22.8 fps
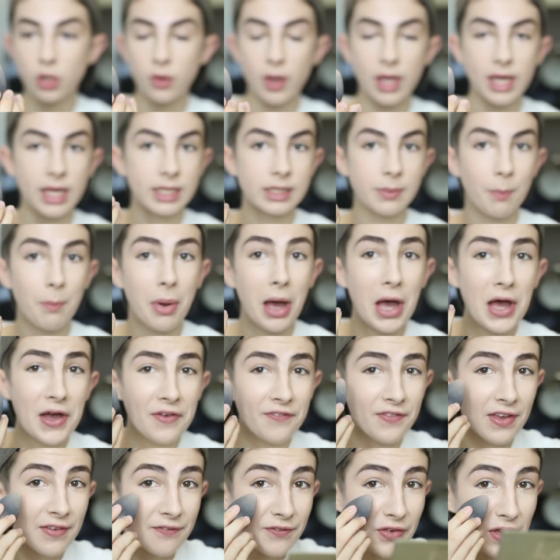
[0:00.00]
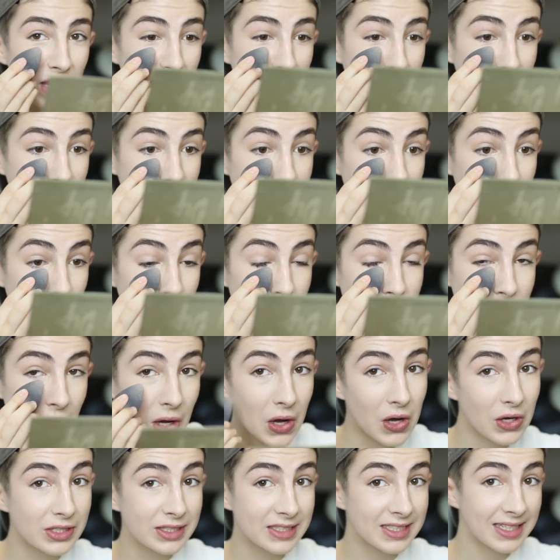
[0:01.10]
so it is perfect for getting in there. It's
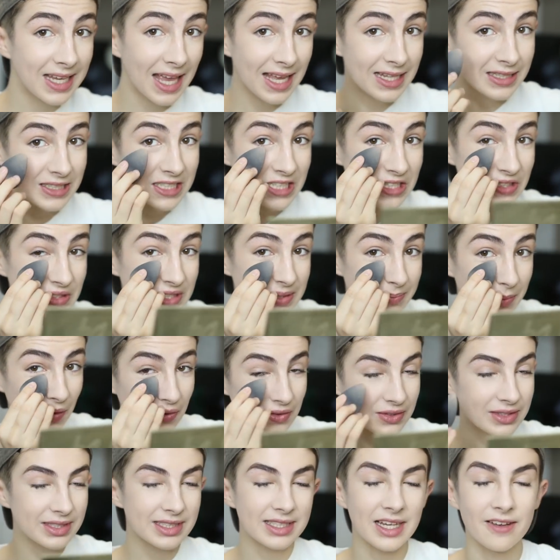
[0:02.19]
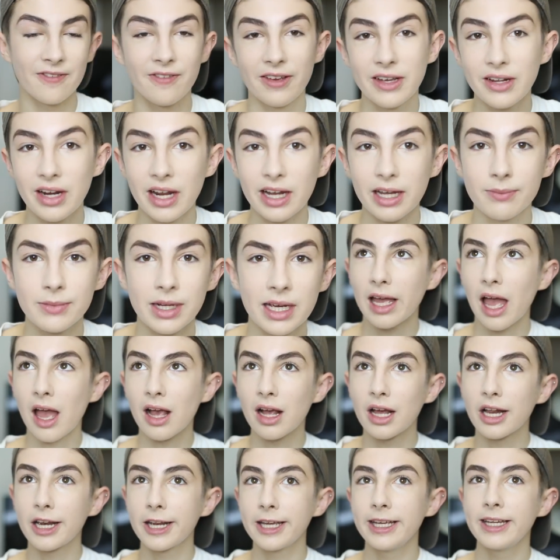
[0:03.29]
hard to get to spots. I feel like I'm like
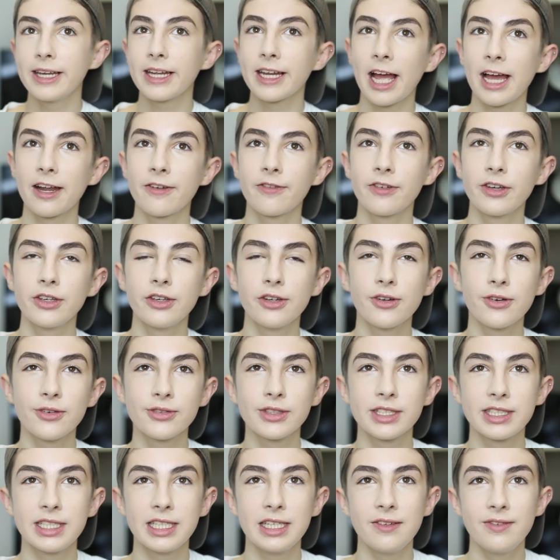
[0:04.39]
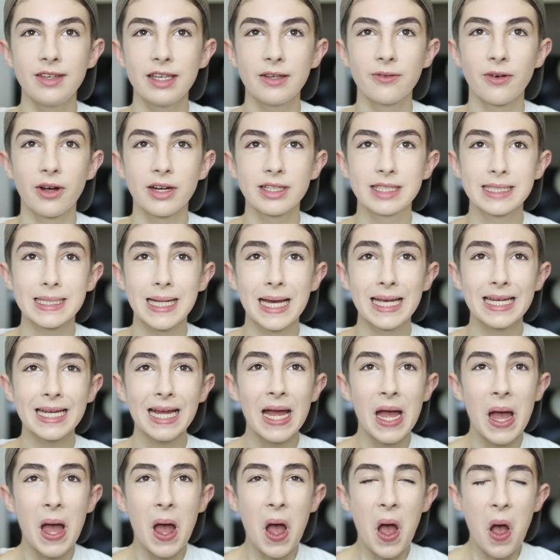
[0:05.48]
a cleaning advert, you know, on the TV where it's
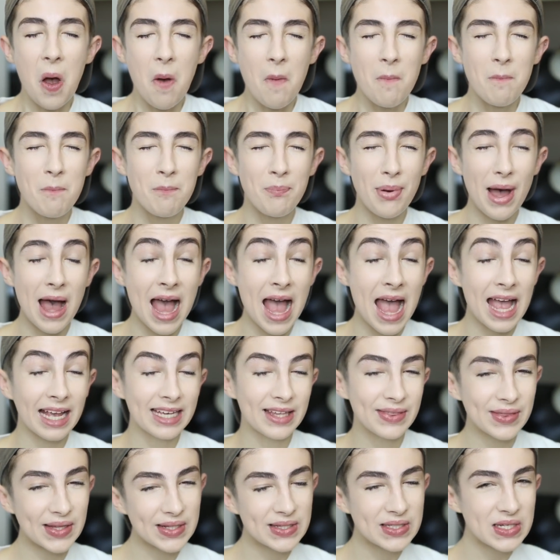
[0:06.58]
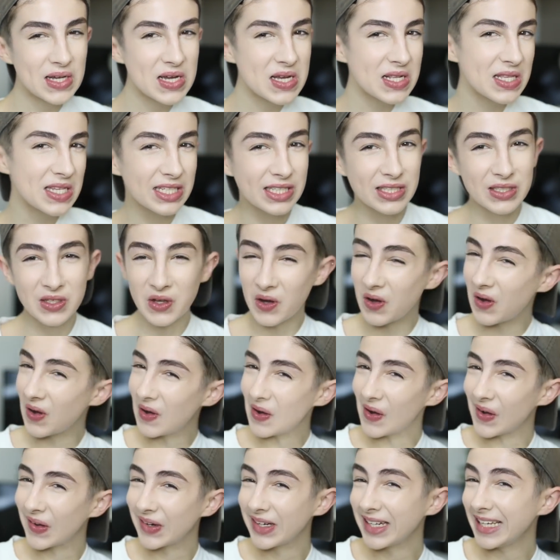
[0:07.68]
like, bang, and the dirt is
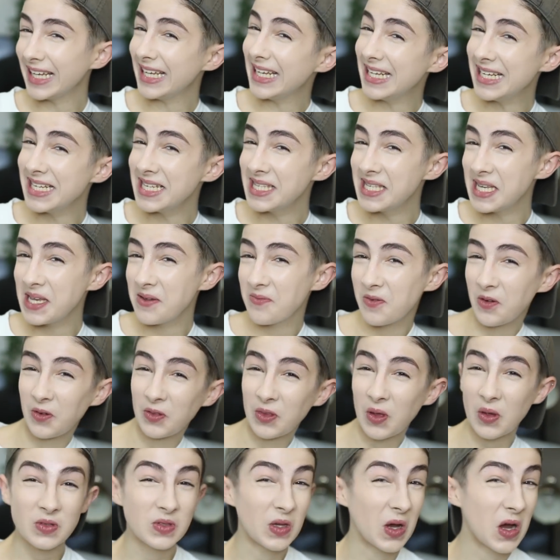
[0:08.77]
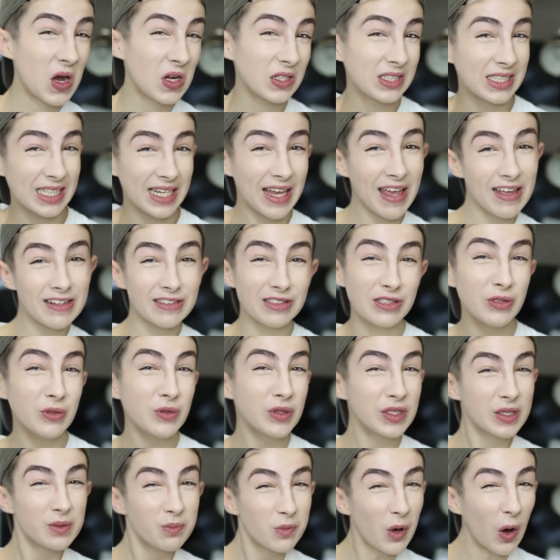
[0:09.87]
gone. Easy for those hard to get to
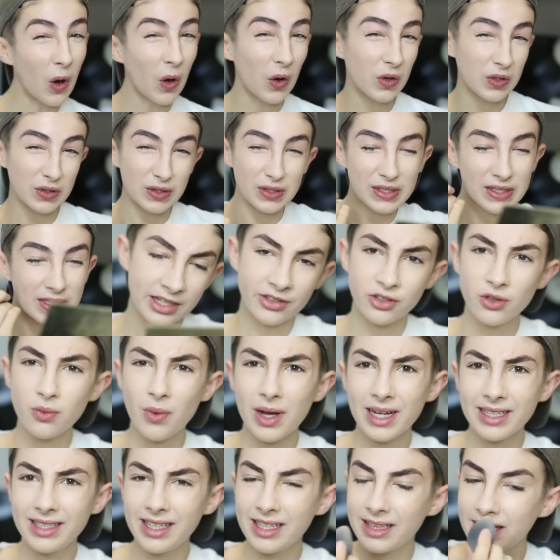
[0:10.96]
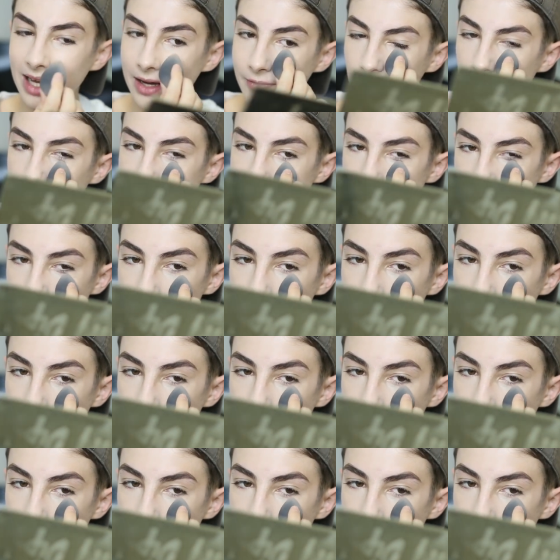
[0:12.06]
spots. I don't know why I did that voice. I